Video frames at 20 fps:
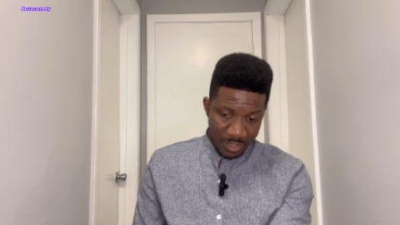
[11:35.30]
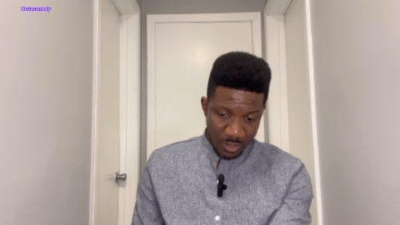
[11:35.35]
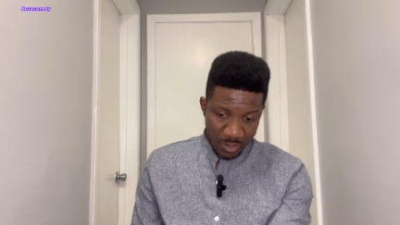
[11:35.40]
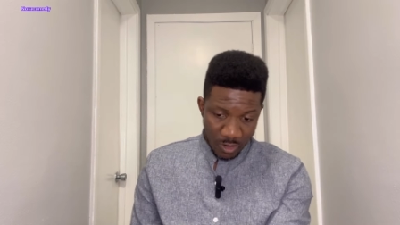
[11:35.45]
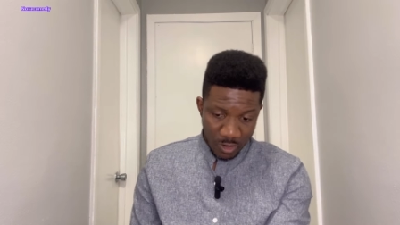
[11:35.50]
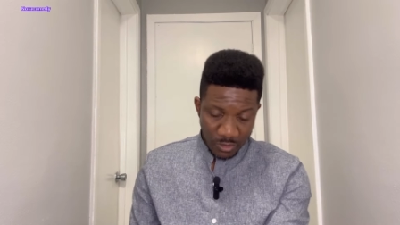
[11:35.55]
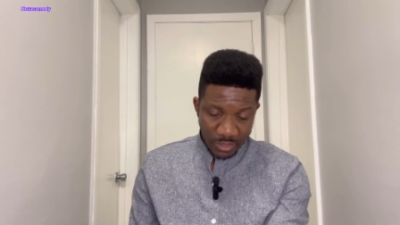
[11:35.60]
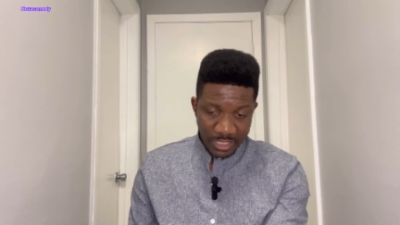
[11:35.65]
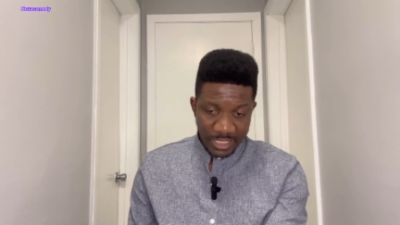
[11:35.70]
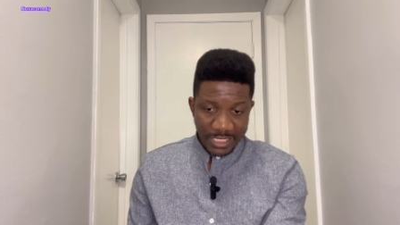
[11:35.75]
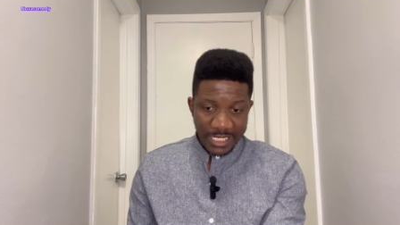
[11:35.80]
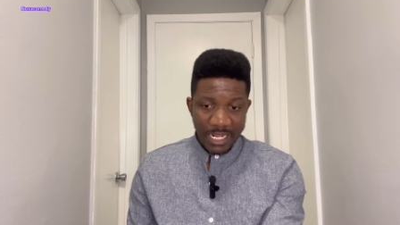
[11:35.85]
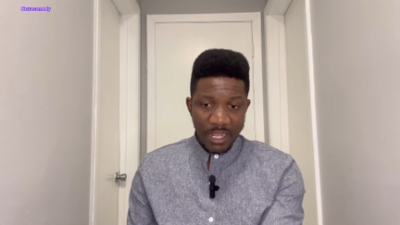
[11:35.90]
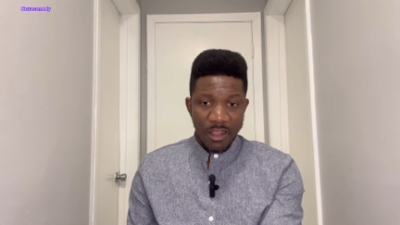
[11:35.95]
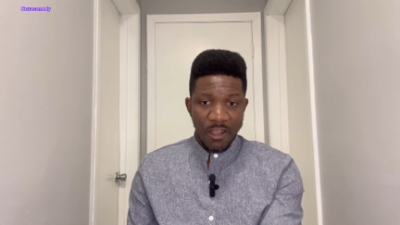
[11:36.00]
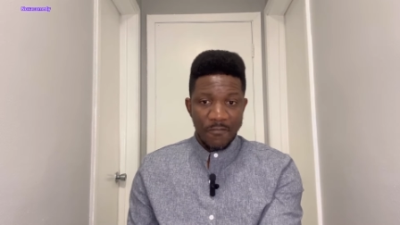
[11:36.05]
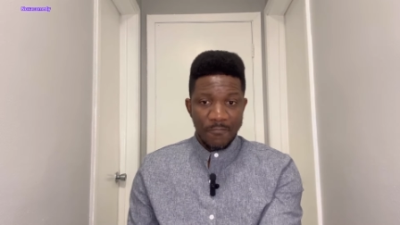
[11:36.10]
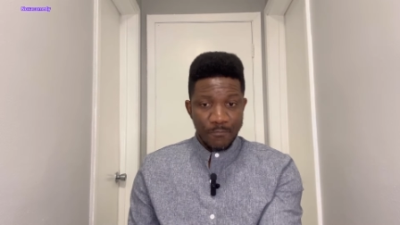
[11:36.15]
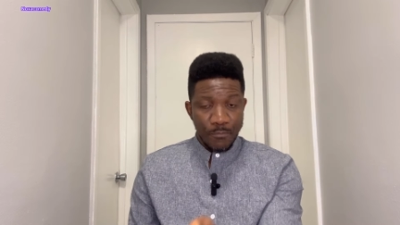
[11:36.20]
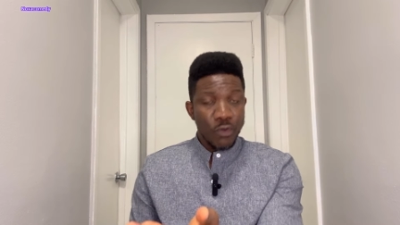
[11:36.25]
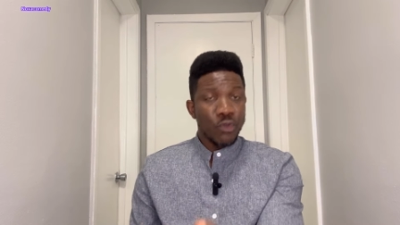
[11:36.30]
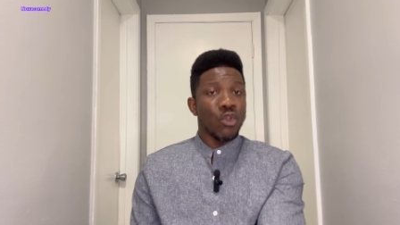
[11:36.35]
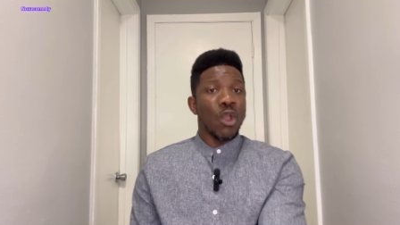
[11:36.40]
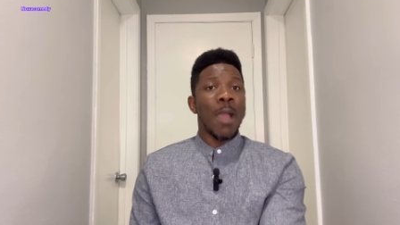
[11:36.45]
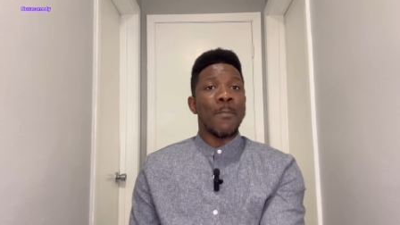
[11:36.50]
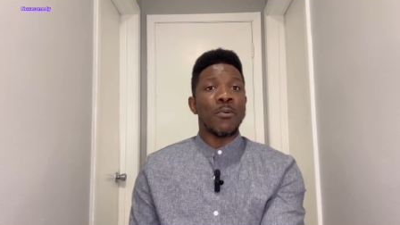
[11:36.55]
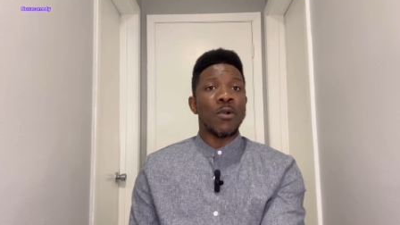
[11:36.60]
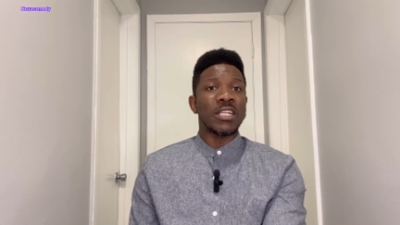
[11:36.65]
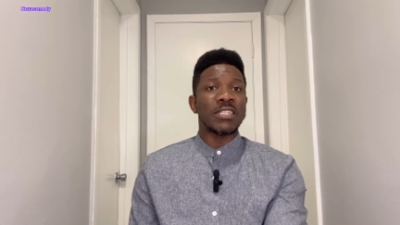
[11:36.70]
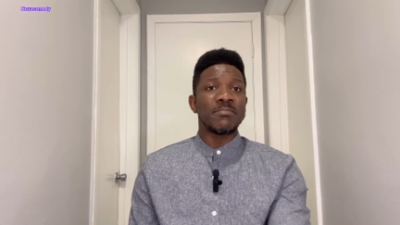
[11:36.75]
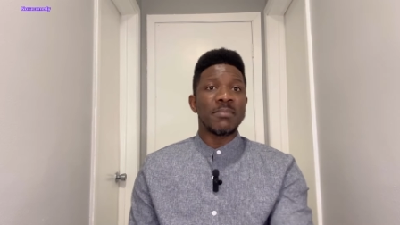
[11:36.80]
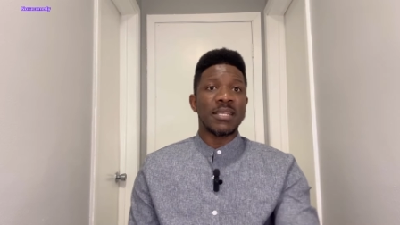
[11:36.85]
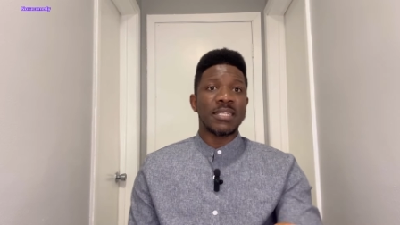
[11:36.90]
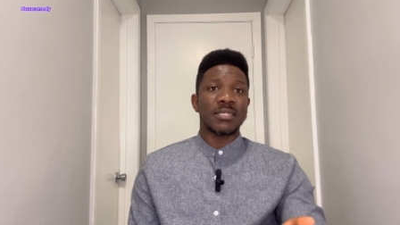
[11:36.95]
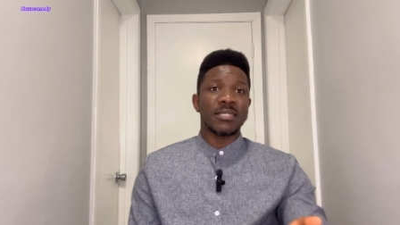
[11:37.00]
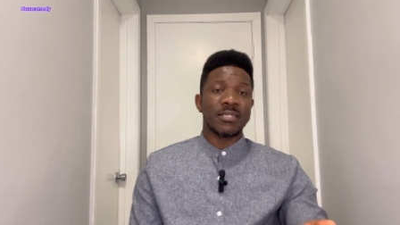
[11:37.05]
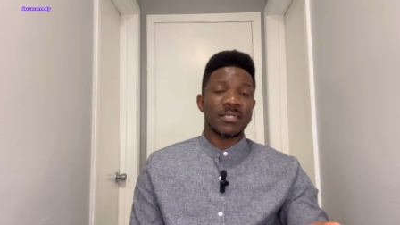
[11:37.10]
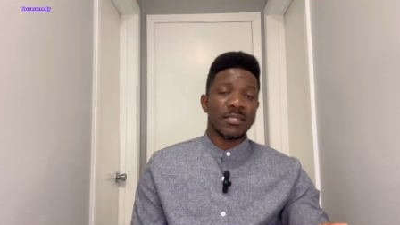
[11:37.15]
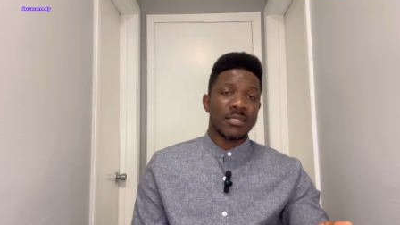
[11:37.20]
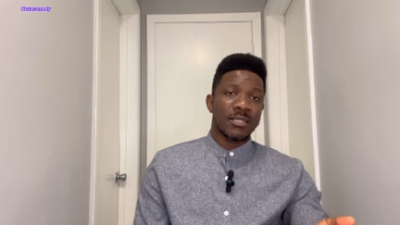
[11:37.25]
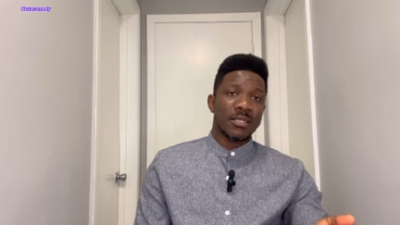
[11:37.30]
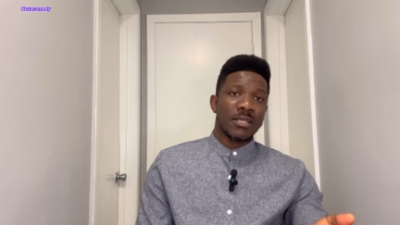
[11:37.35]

On the day of, book your appointment.